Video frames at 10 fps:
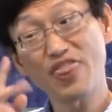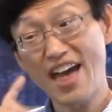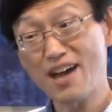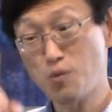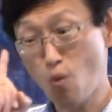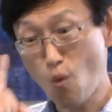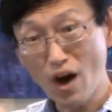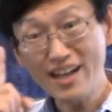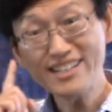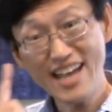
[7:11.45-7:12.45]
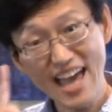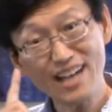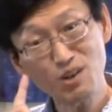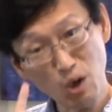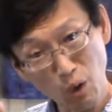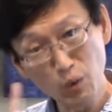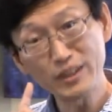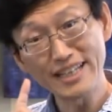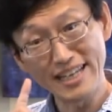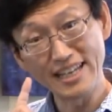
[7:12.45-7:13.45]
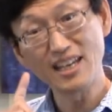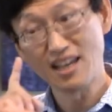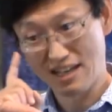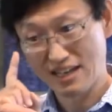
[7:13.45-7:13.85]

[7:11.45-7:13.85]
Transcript: that one and only